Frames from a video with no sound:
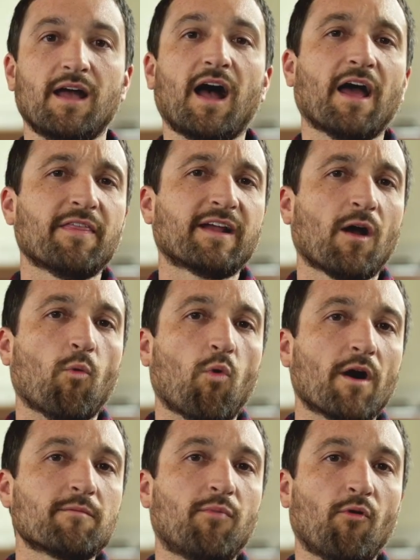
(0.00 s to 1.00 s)
I think at
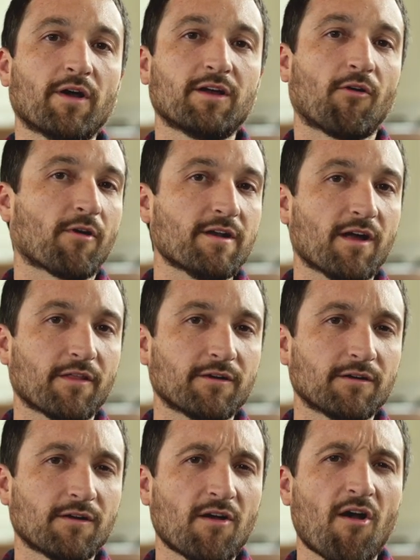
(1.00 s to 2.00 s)
one point or
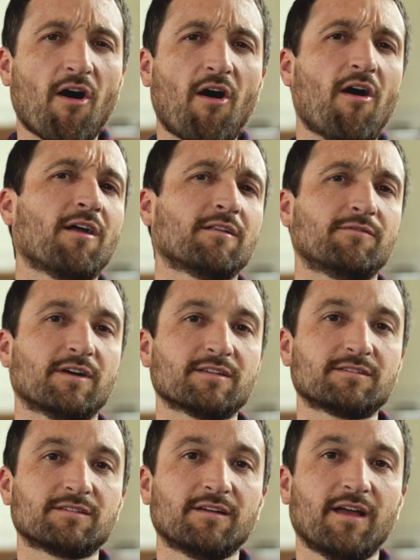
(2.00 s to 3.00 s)
another, all of
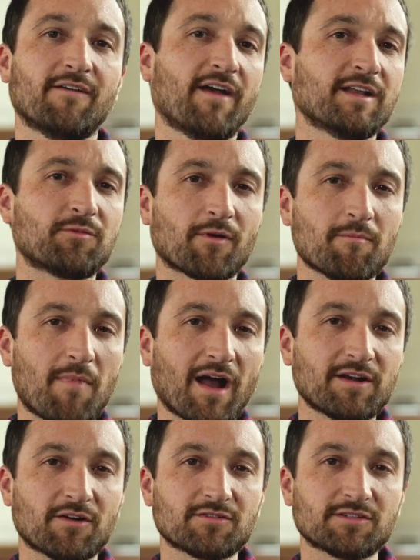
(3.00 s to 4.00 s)
us have had to
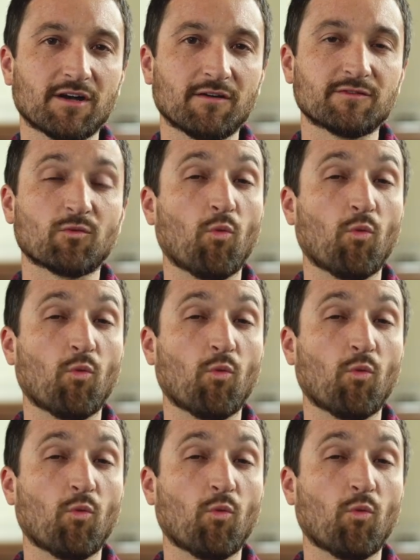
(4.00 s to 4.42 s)
remind ourselves